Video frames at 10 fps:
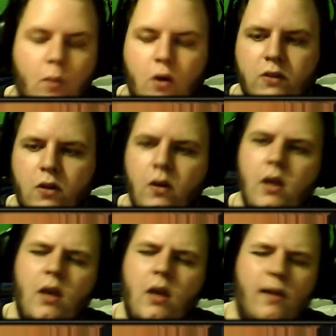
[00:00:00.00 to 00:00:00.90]
So
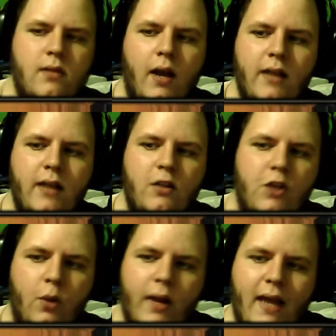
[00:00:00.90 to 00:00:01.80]
it's not ideal. You
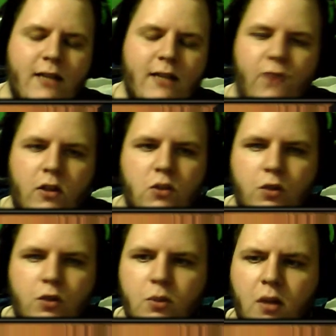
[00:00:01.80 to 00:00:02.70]
don't want to cast Falling
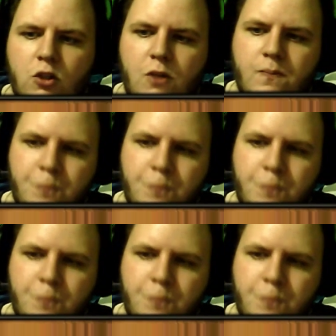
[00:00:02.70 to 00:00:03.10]
Sword too much.